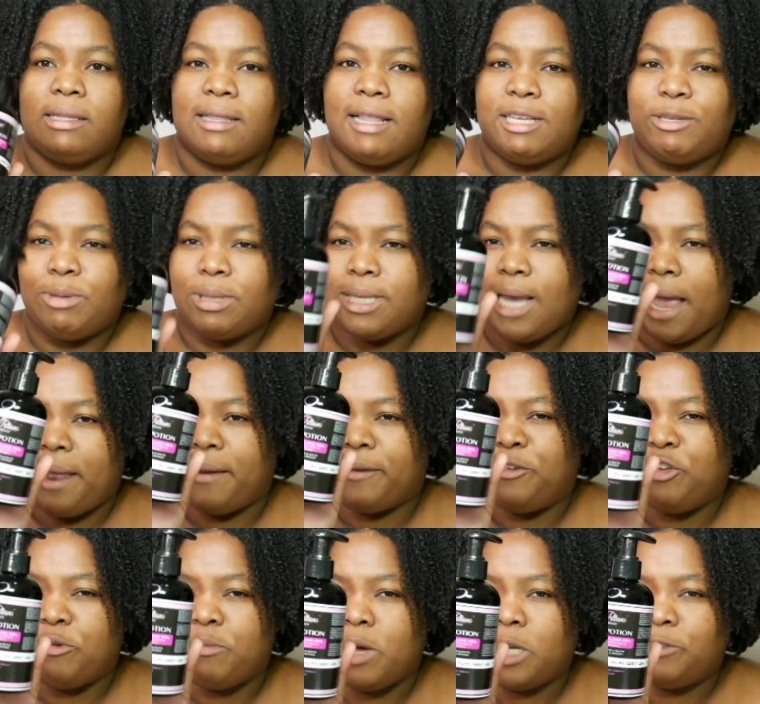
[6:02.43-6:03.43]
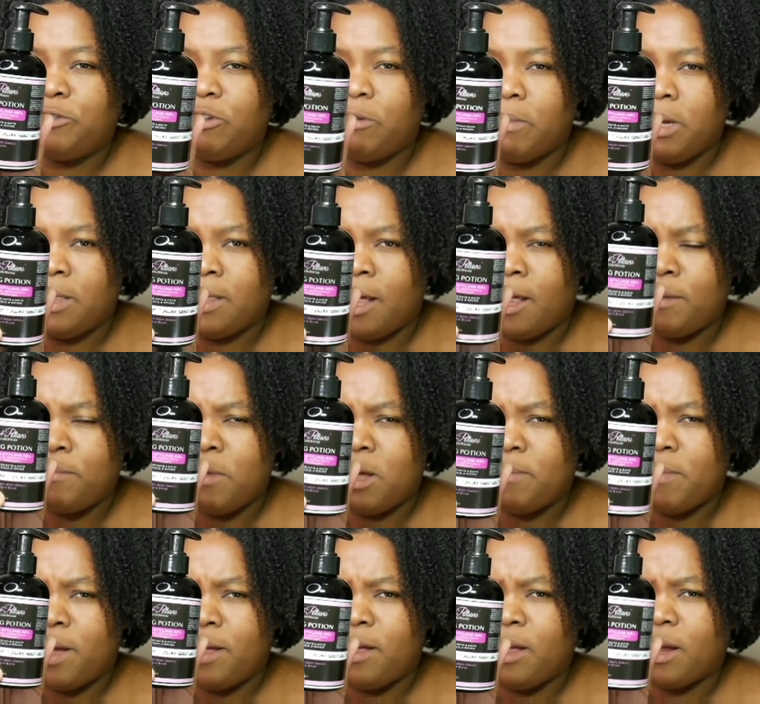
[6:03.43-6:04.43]
This was kind of too much for me that
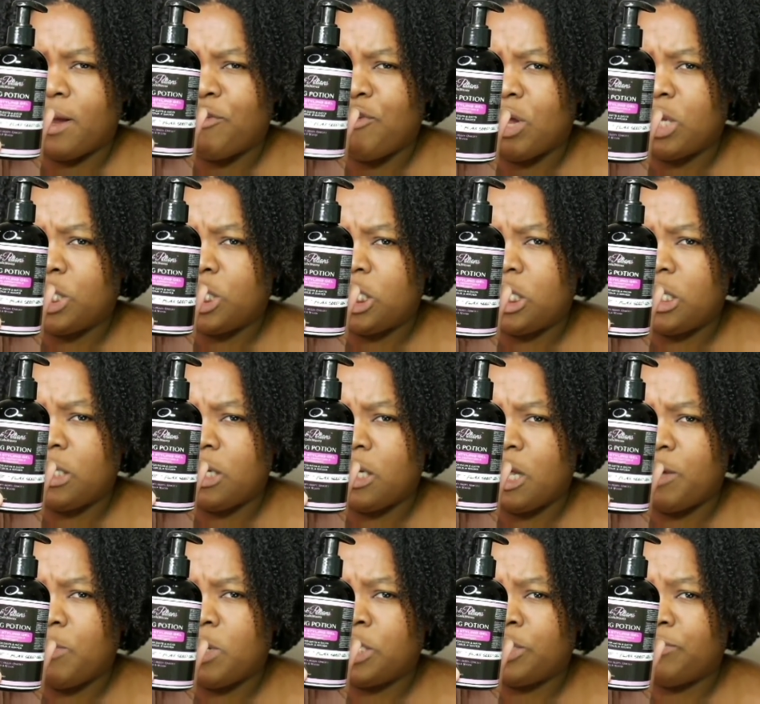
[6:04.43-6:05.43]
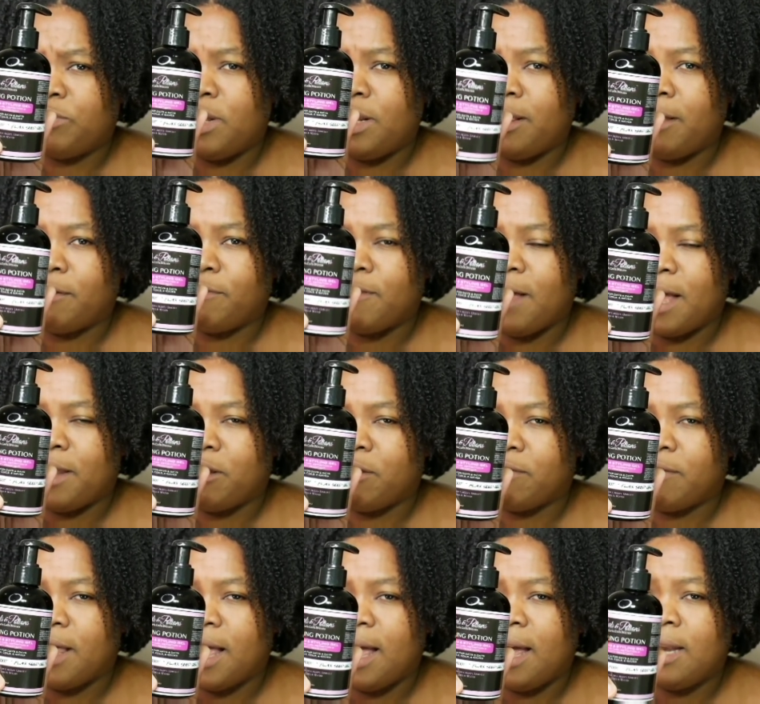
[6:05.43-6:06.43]
made my hair crunchy and I wasn't really a fan
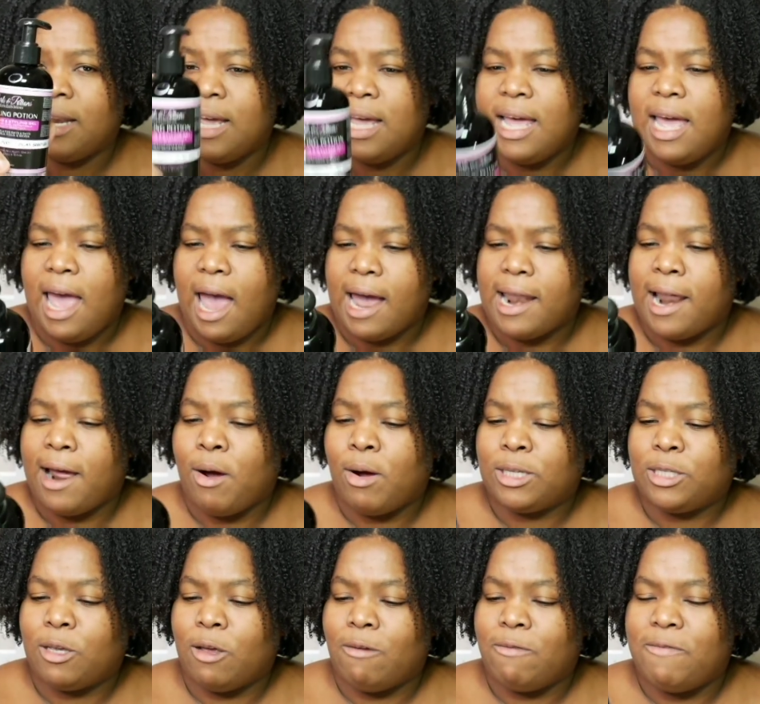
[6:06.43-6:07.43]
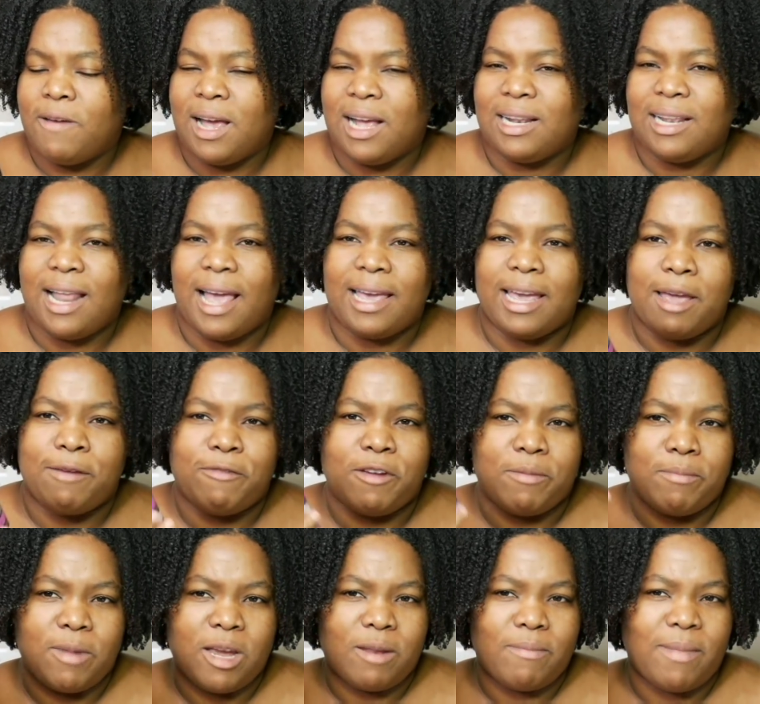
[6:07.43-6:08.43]
of that and I also felt like if
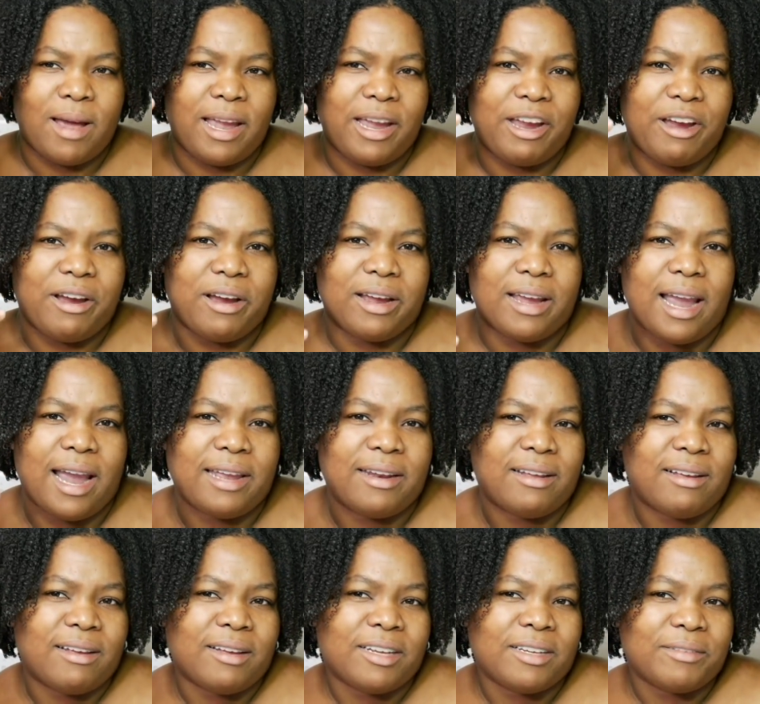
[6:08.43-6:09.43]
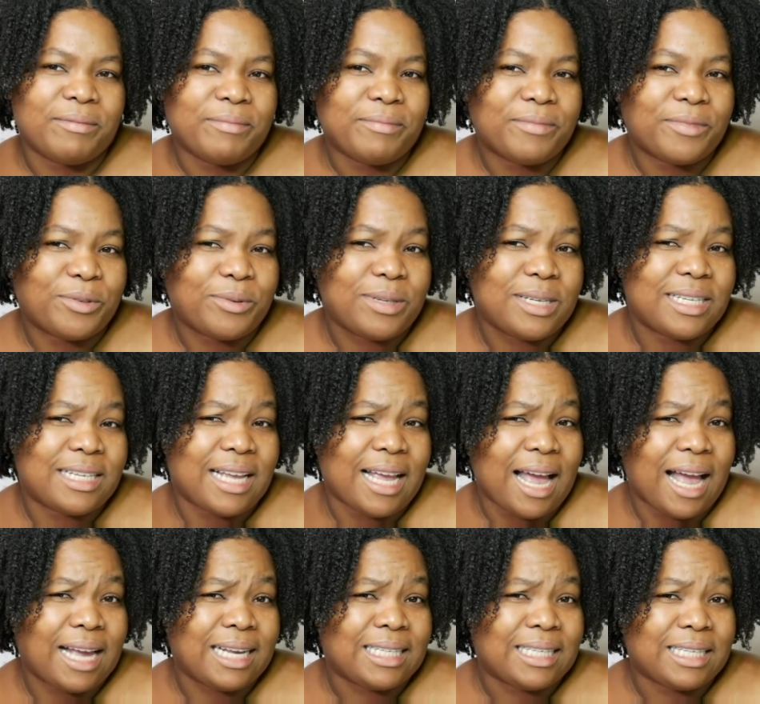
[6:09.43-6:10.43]
it made my hair kind of, I want to say
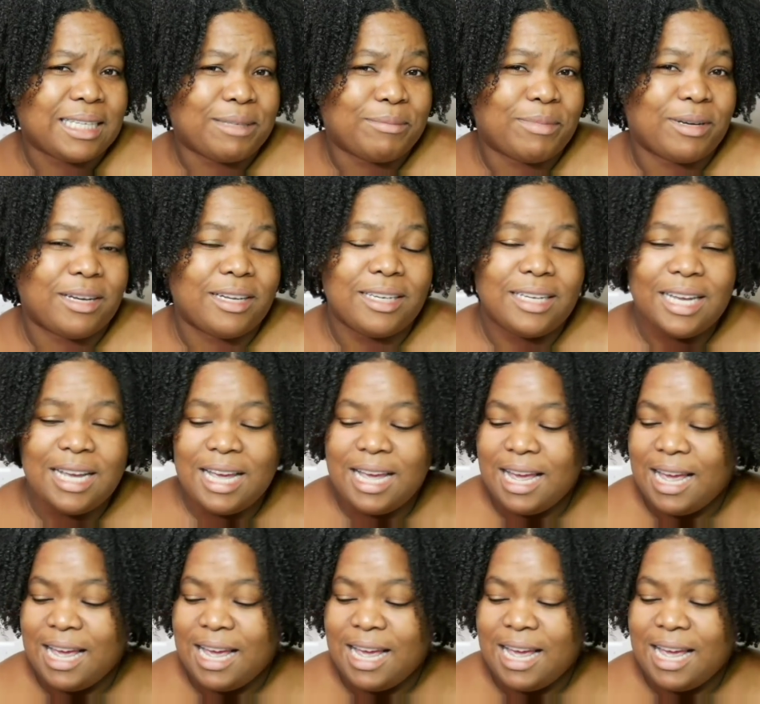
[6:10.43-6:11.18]
ashy but